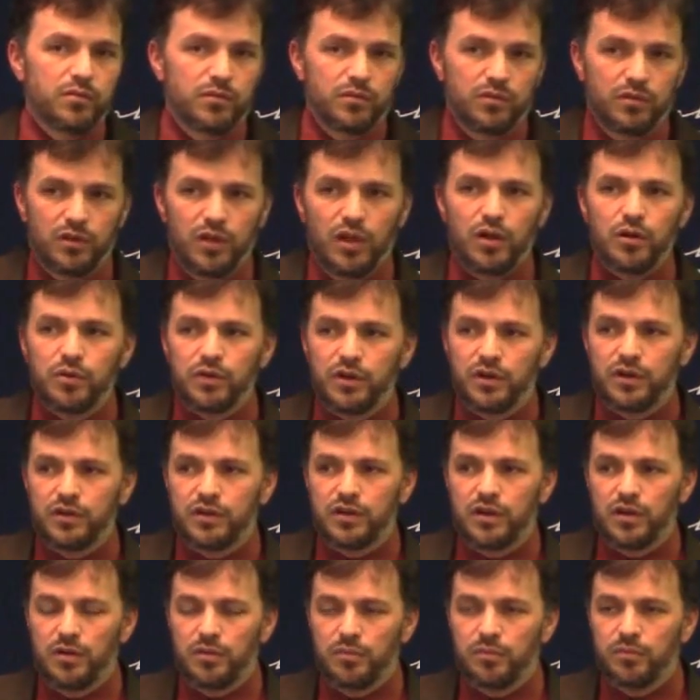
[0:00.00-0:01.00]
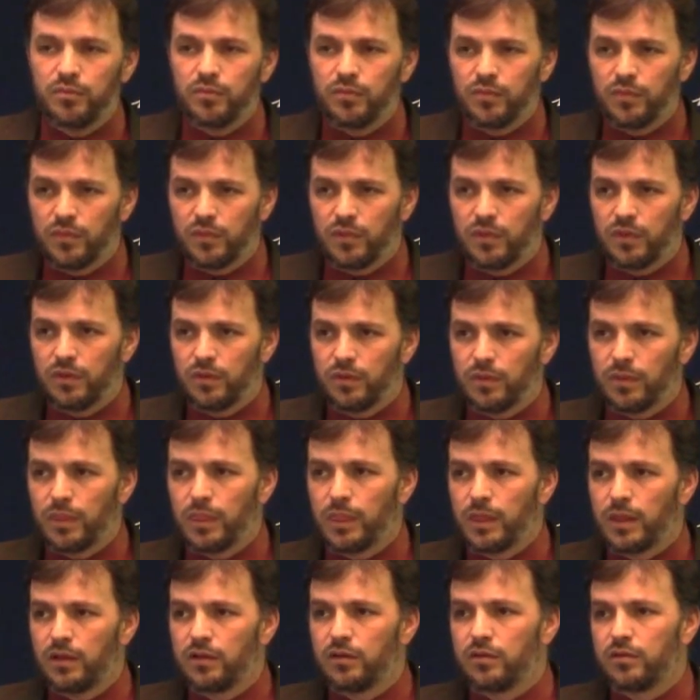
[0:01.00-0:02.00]
lower income
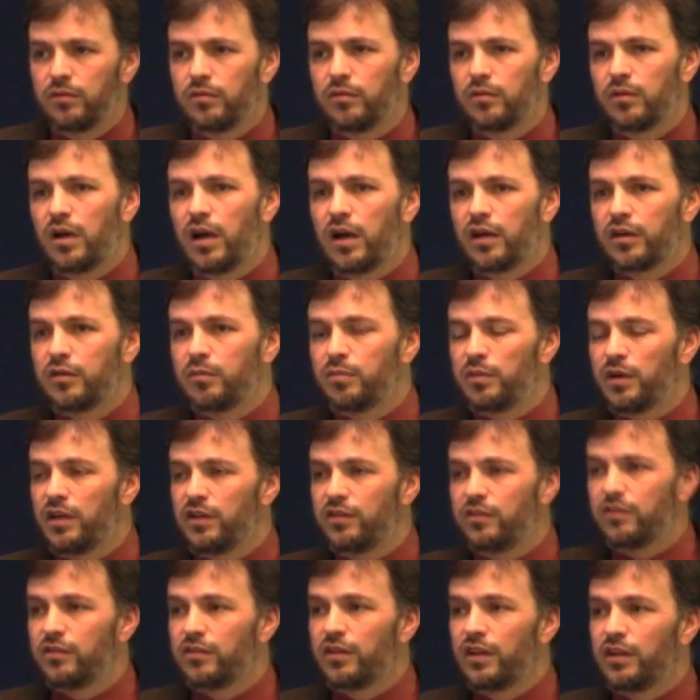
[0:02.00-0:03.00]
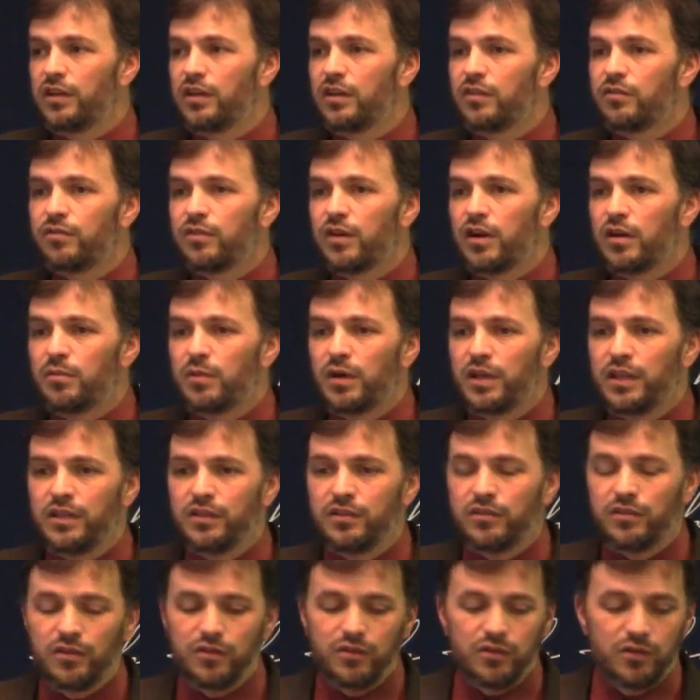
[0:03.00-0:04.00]
occupations identified by the
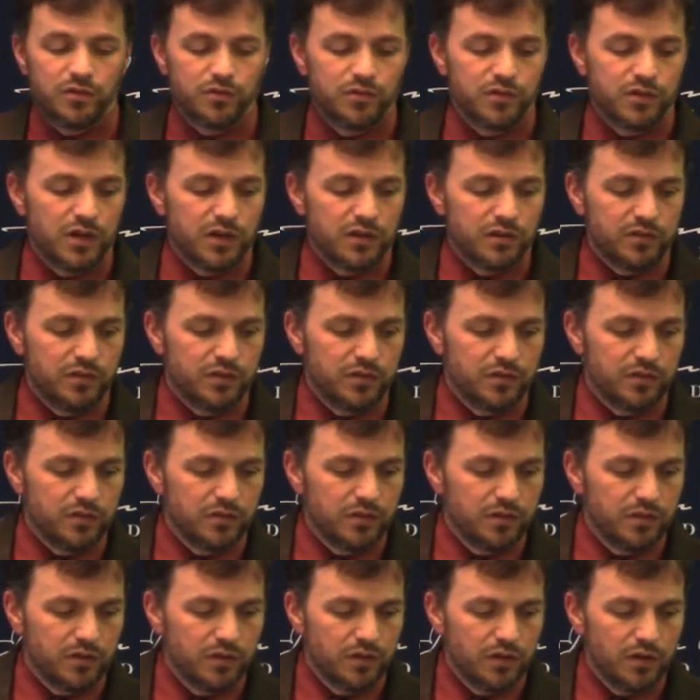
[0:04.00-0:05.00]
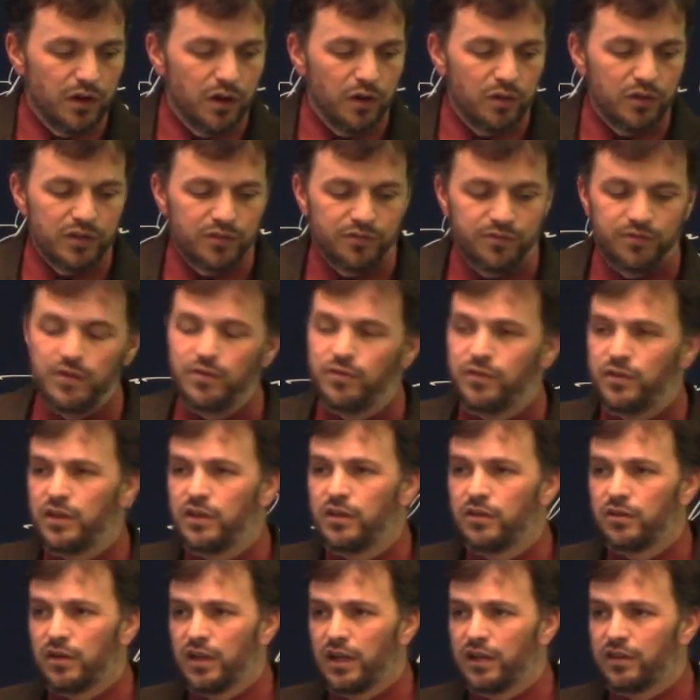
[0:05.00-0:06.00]
Institute of Justice, only
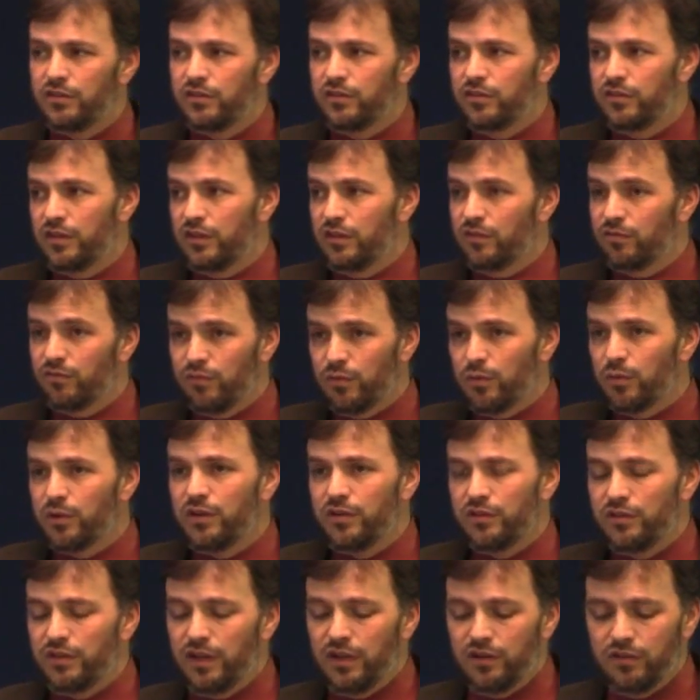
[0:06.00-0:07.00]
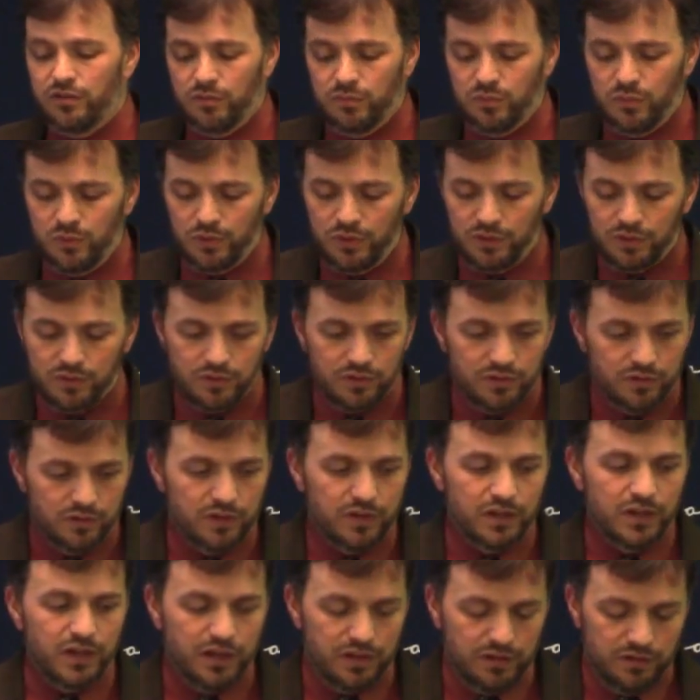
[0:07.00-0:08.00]
15 are licensed in 40 states or more.
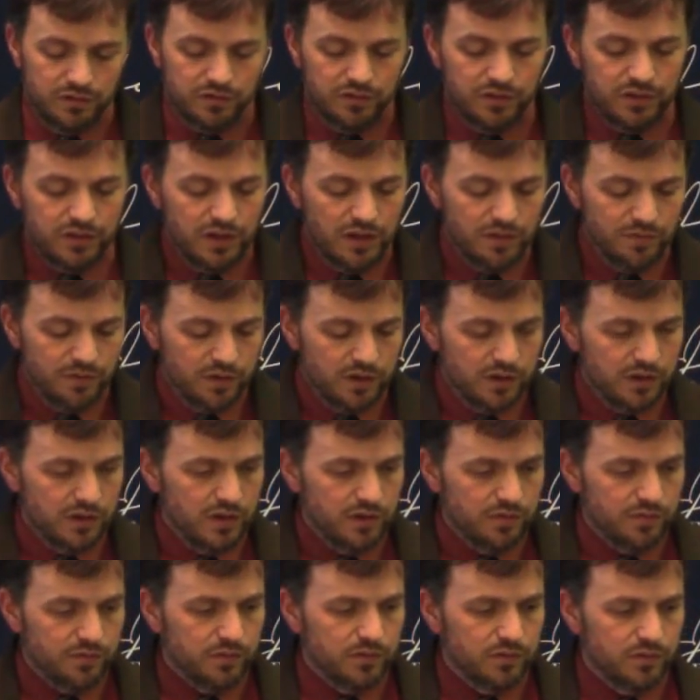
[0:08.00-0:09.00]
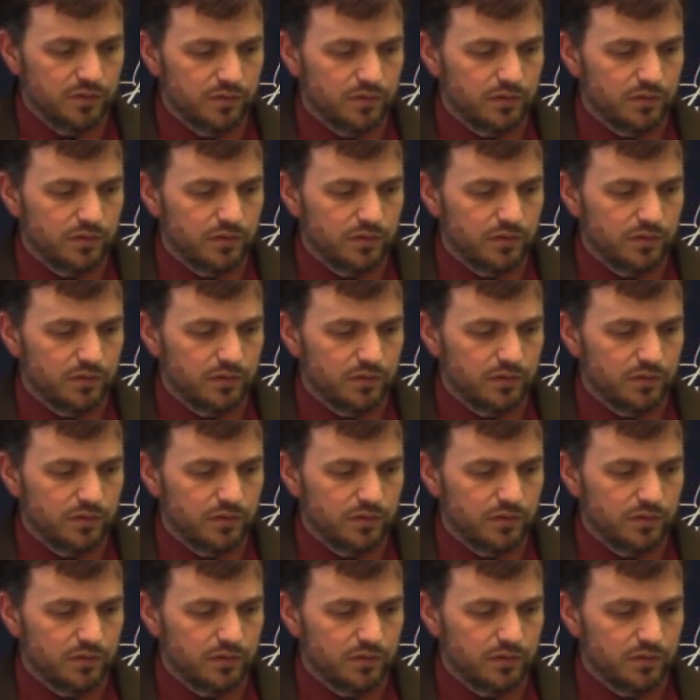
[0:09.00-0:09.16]
Again, significant difference.